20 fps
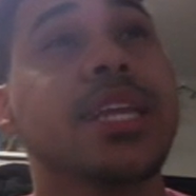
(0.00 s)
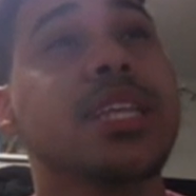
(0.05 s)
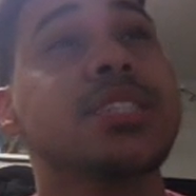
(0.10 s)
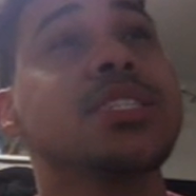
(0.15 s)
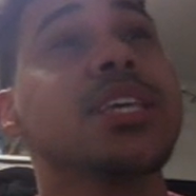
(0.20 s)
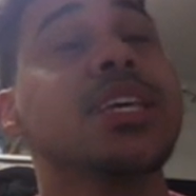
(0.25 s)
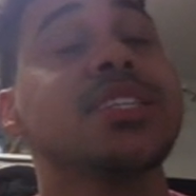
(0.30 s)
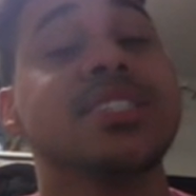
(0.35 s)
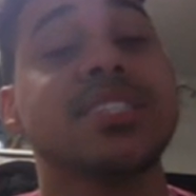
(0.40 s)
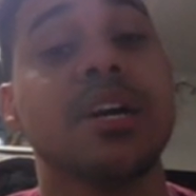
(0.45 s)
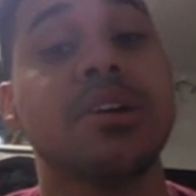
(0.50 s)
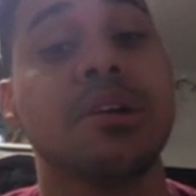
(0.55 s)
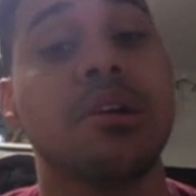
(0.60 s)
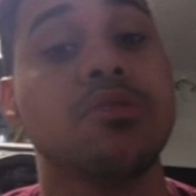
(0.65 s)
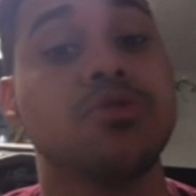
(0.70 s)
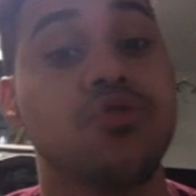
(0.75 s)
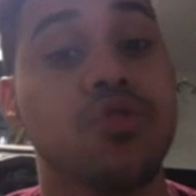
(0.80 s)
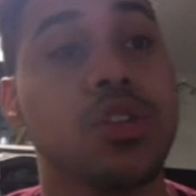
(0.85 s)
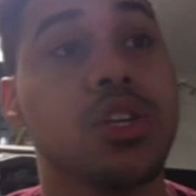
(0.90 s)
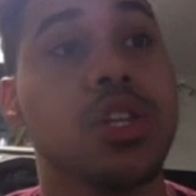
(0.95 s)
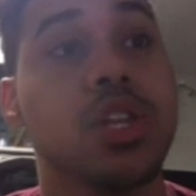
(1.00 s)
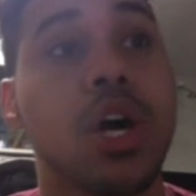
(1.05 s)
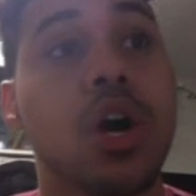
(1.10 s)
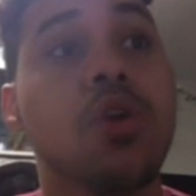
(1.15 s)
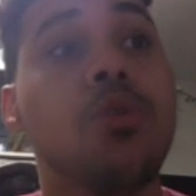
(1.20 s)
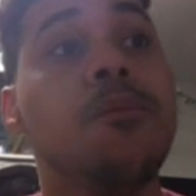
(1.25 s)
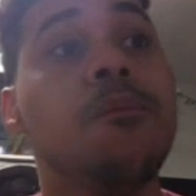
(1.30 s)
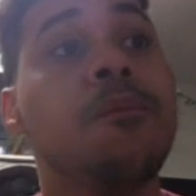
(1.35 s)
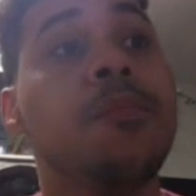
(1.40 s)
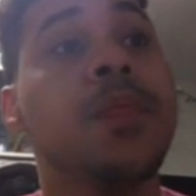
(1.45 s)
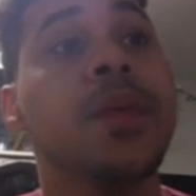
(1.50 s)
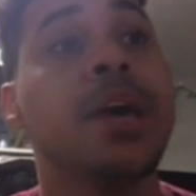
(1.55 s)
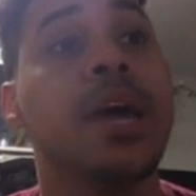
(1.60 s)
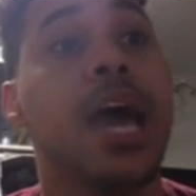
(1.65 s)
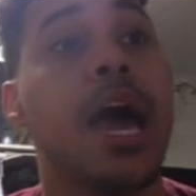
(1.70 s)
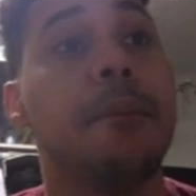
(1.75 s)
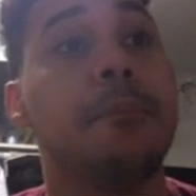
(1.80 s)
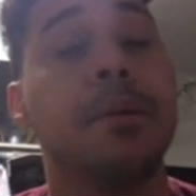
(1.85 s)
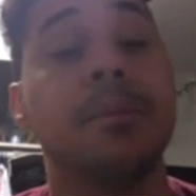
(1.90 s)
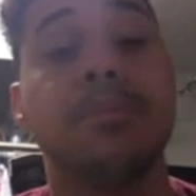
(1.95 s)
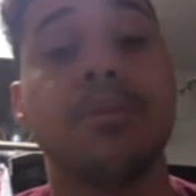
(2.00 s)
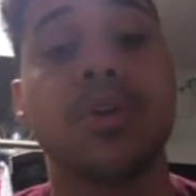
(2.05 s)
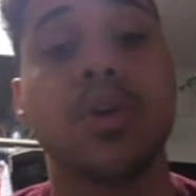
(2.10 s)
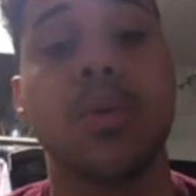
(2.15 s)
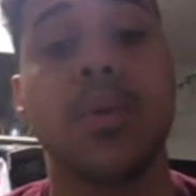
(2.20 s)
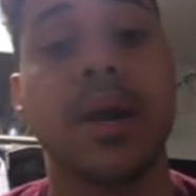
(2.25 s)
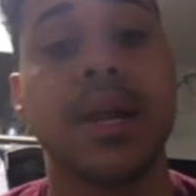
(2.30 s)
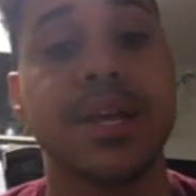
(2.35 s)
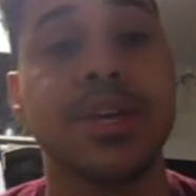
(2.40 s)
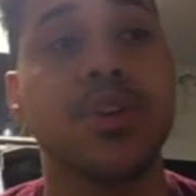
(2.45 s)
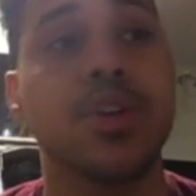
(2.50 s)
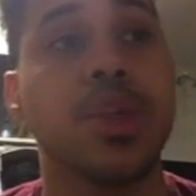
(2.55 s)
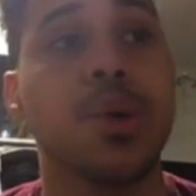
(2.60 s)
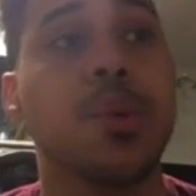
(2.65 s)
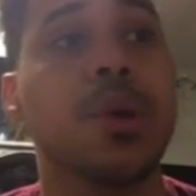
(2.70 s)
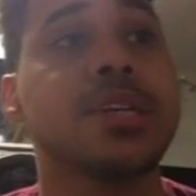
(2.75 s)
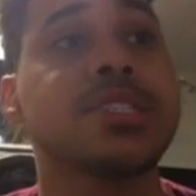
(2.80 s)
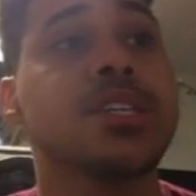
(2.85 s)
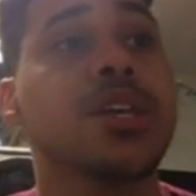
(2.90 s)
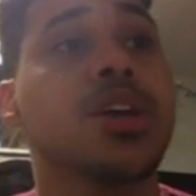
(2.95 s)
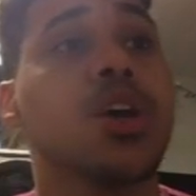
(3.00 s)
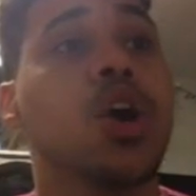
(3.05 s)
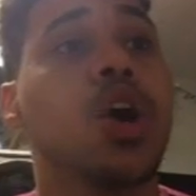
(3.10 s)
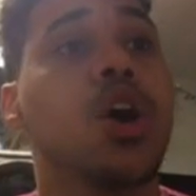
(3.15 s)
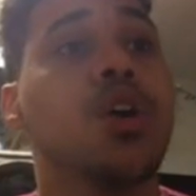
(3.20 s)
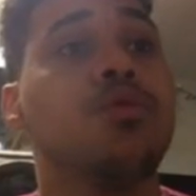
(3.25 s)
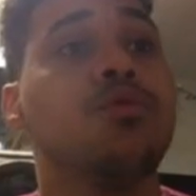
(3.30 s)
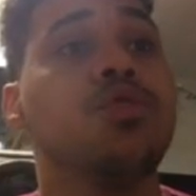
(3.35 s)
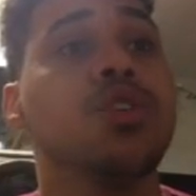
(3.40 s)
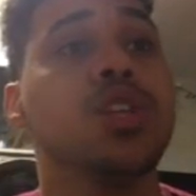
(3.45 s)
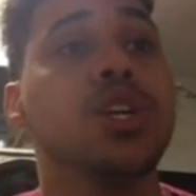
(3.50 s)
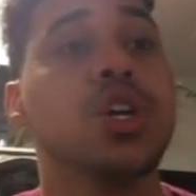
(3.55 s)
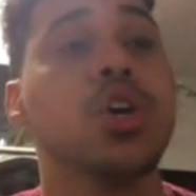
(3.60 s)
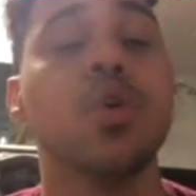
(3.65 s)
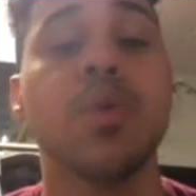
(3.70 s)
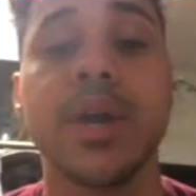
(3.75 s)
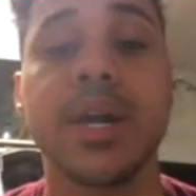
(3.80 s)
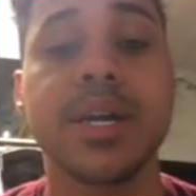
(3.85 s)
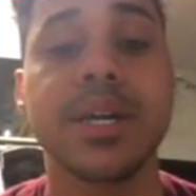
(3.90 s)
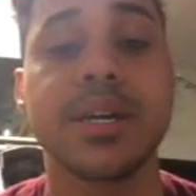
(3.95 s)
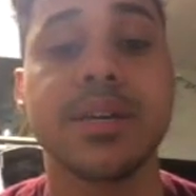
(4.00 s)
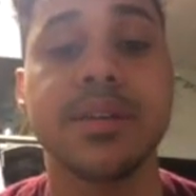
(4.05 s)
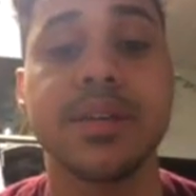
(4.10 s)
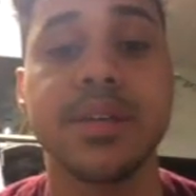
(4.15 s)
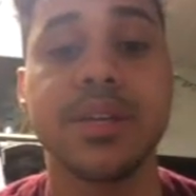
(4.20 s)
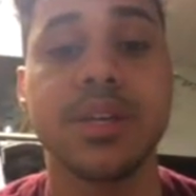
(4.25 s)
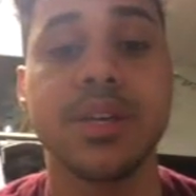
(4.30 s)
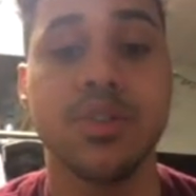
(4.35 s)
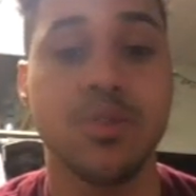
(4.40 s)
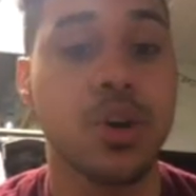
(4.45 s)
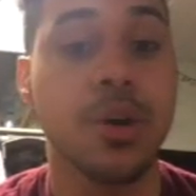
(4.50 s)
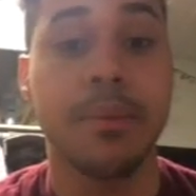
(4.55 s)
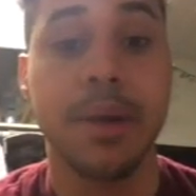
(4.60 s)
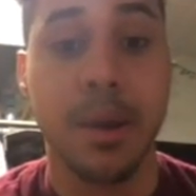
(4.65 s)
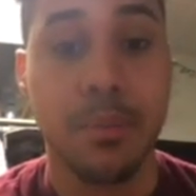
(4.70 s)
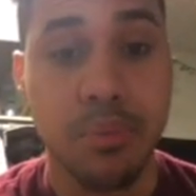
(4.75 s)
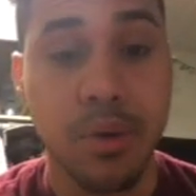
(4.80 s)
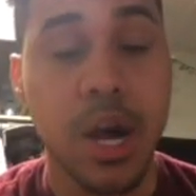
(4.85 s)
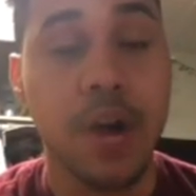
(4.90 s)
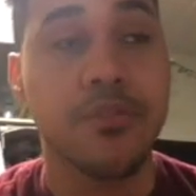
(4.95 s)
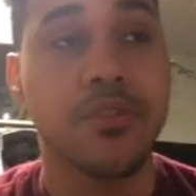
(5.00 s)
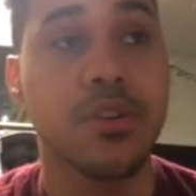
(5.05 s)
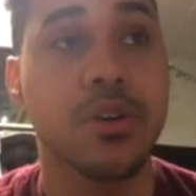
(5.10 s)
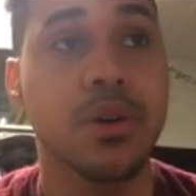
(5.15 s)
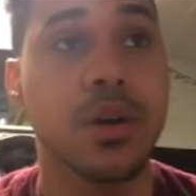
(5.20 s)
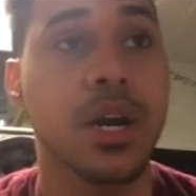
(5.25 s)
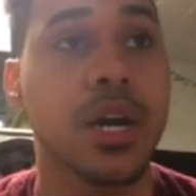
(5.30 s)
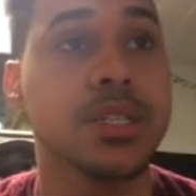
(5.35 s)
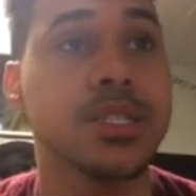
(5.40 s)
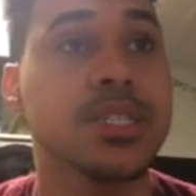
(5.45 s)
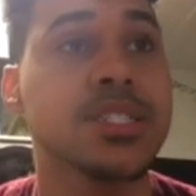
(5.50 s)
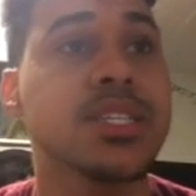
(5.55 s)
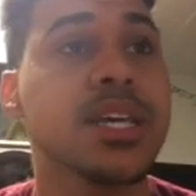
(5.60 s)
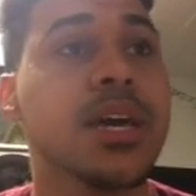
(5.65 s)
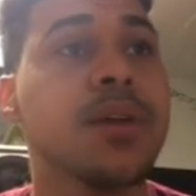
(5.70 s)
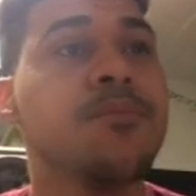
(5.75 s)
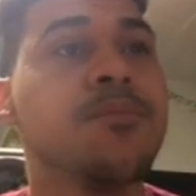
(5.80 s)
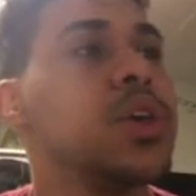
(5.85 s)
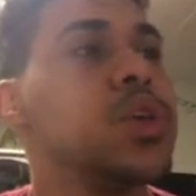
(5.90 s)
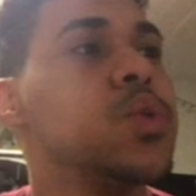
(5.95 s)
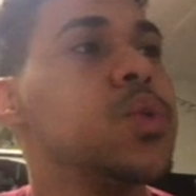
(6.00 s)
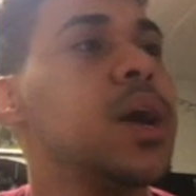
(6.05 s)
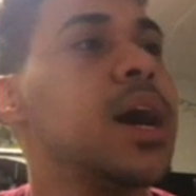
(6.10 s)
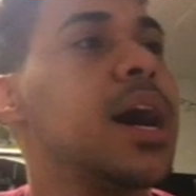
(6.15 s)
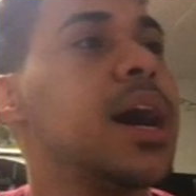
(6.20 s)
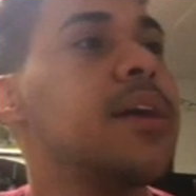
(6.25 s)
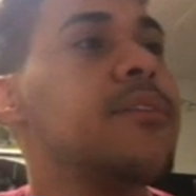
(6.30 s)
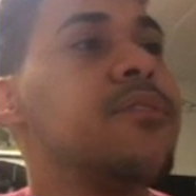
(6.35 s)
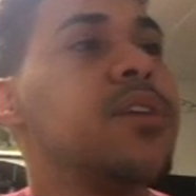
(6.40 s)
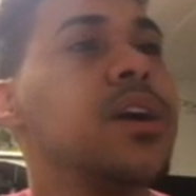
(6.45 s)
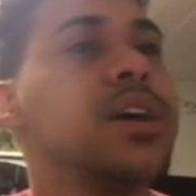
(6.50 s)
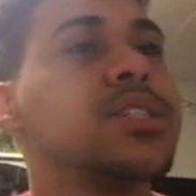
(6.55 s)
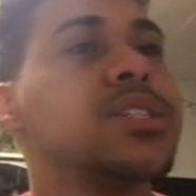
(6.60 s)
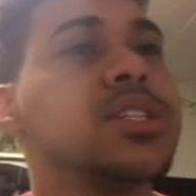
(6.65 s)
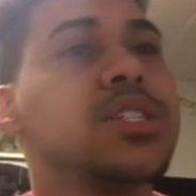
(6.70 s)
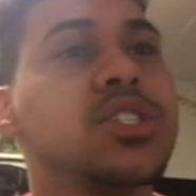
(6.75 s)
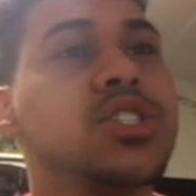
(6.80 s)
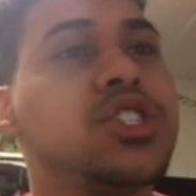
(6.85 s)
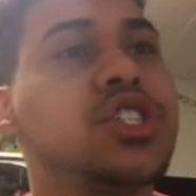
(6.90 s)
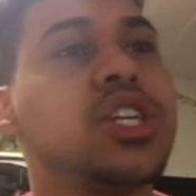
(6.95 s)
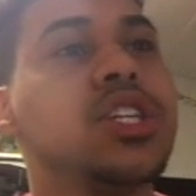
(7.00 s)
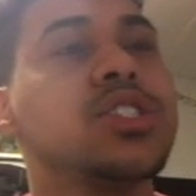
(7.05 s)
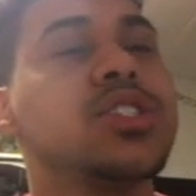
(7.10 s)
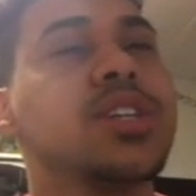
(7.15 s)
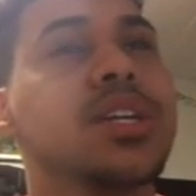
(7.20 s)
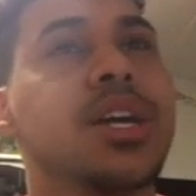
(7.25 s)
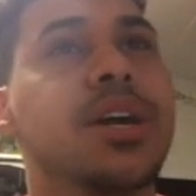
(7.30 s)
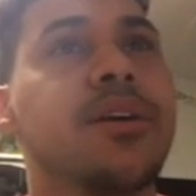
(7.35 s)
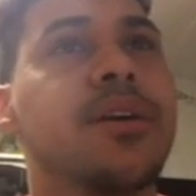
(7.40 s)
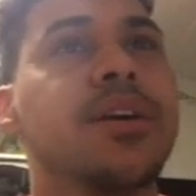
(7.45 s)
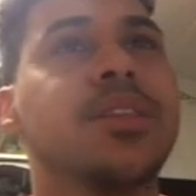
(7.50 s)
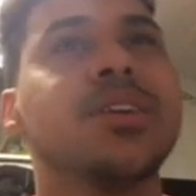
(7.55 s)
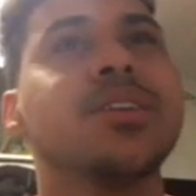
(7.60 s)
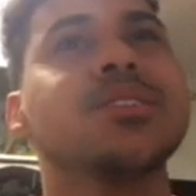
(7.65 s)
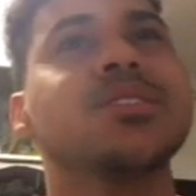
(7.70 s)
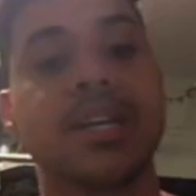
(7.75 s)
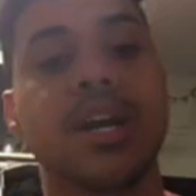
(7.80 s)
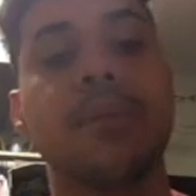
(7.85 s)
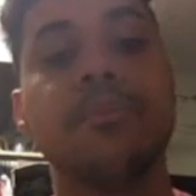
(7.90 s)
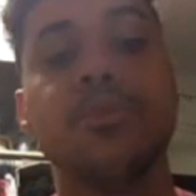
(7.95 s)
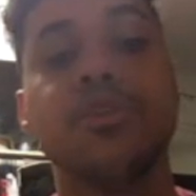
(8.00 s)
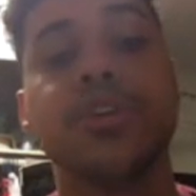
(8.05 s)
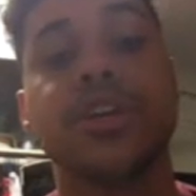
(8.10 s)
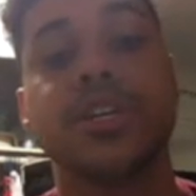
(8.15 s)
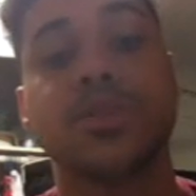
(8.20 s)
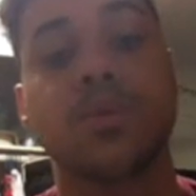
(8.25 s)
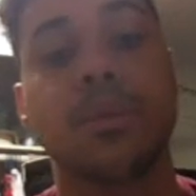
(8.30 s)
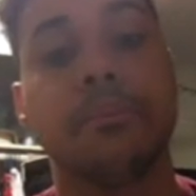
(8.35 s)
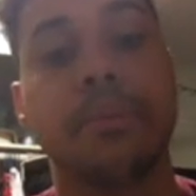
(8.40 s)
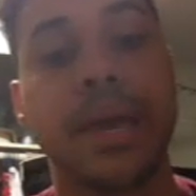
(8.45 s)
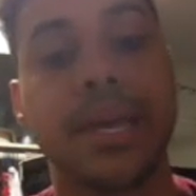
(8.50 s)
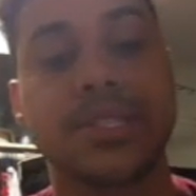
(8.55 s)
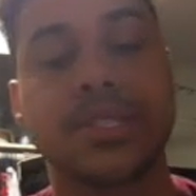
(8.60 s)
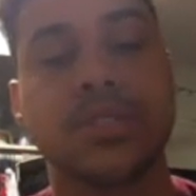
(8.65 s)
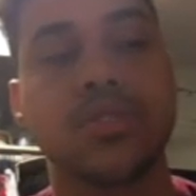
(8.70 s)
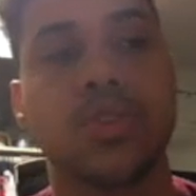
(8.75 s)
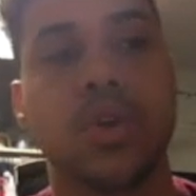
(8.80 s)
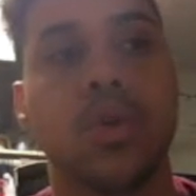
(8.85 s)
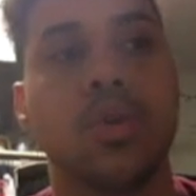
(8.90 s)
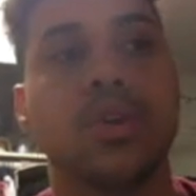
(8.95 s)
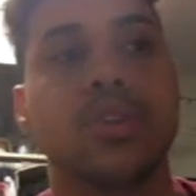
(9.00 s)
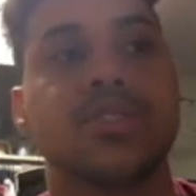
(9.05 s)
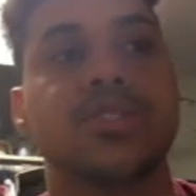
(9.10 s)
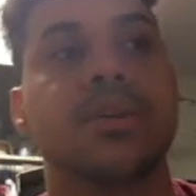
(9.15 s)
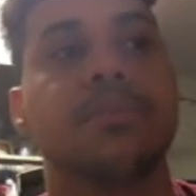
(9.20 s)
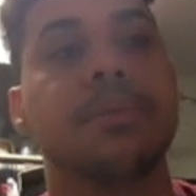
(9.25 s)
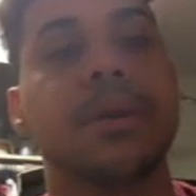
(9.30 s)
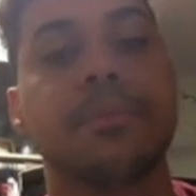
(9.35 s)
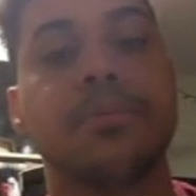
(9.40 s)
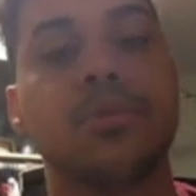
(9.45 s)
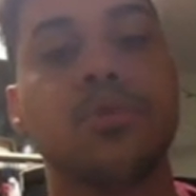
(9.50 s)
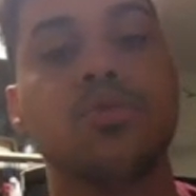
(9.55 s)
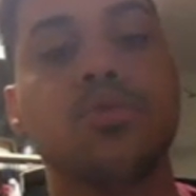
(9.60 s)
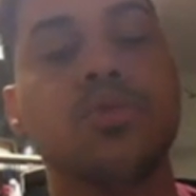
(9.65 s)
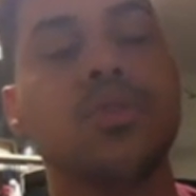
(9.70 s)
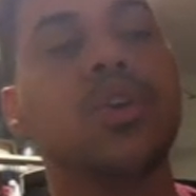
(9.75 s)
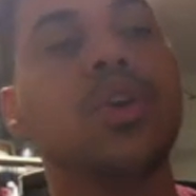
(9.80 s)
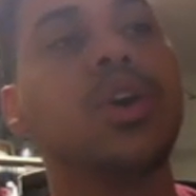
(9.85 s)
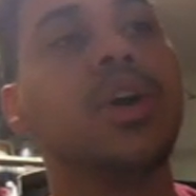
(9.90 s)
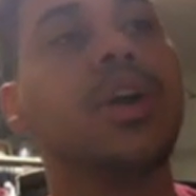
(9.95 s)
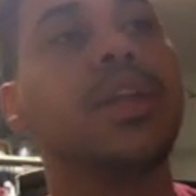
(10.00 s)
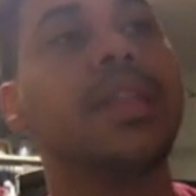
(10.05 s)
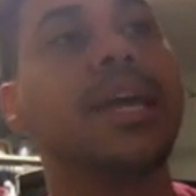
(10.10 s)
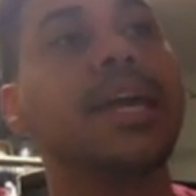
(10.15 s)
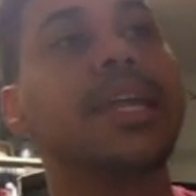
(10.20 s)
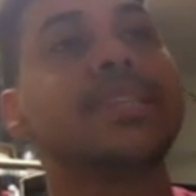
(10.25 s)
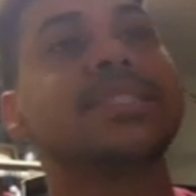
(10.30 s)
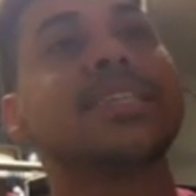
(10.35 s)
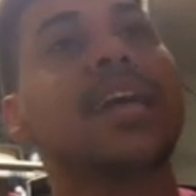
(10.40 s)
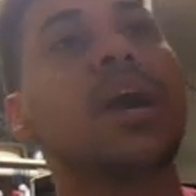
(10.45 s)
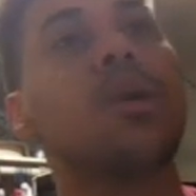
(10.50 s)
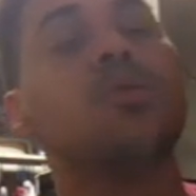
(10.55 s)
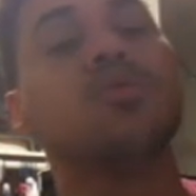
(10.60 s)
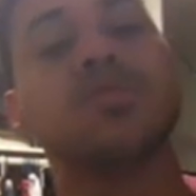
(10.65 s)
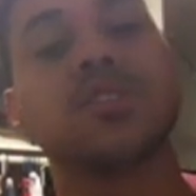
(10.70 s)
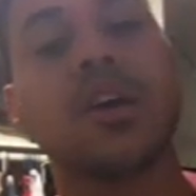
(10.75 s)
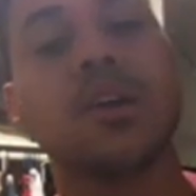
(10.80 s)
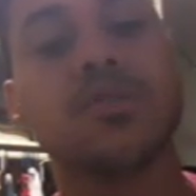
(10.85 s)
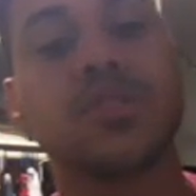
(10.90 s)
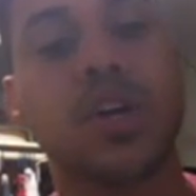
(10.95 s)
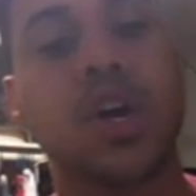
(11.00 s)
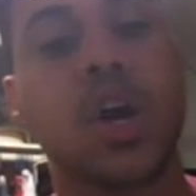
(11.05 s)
they say, sell now is really low, and people don't want to they want to sell the card really quick. You can make a profit, because let's say you have Gene Segura. This is a community is what base is the people who they decide who sells the